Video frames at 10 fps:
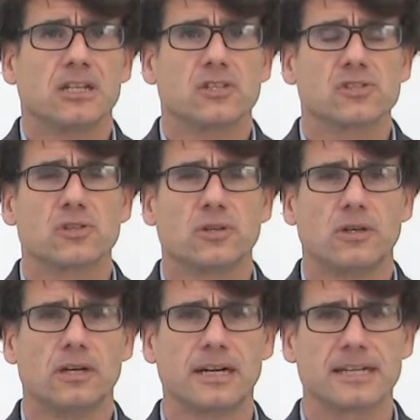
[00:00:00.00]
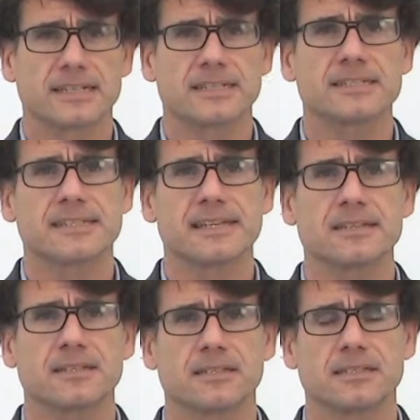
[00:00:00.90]
So, as I said,
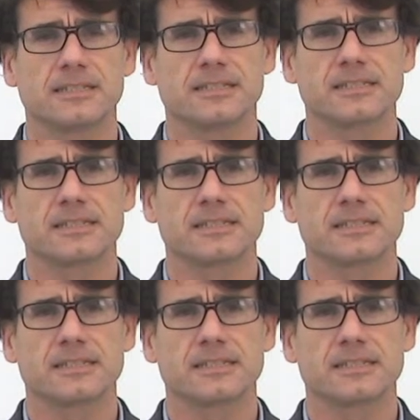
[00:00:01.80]
in this